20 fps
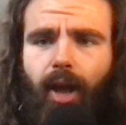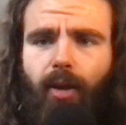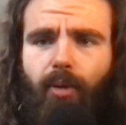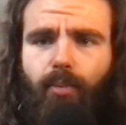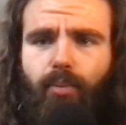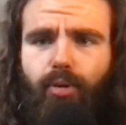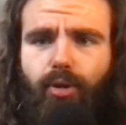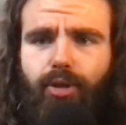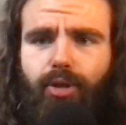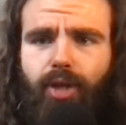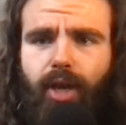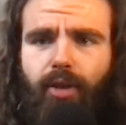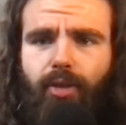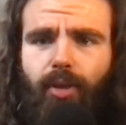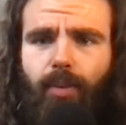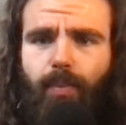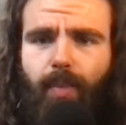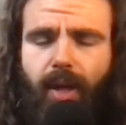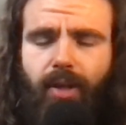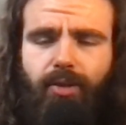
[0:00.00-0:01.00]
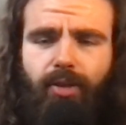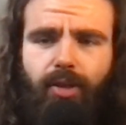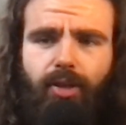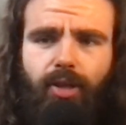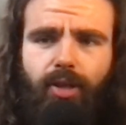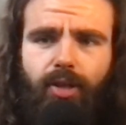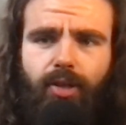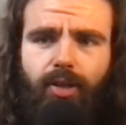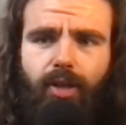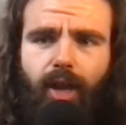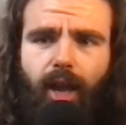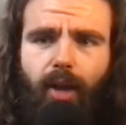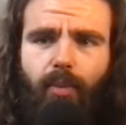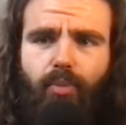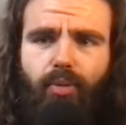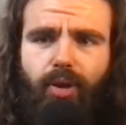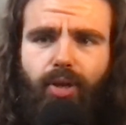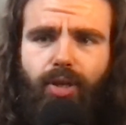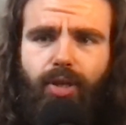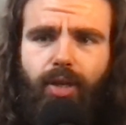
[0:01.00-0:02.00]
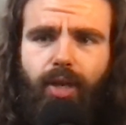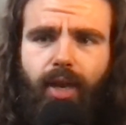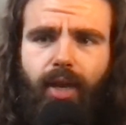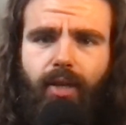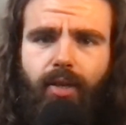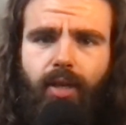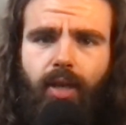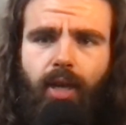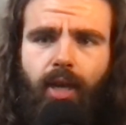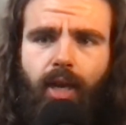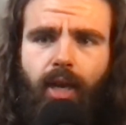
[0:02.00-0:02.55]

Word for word: appreciate the messages and I appreciate